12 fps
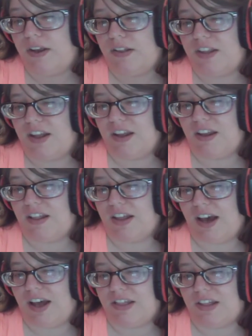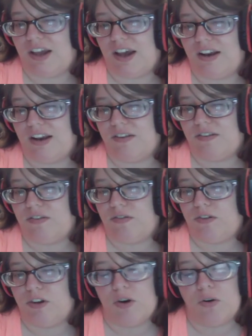thinking that they had,
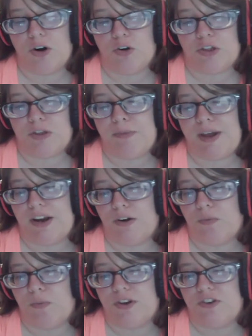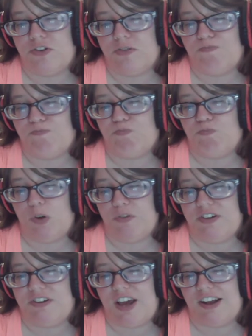you know, hurt the mayor, which
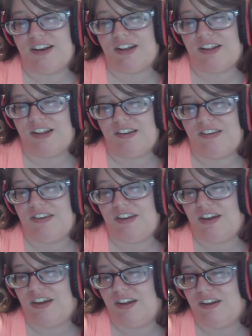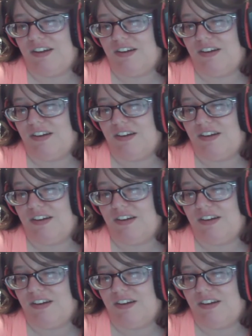Luffy technically did,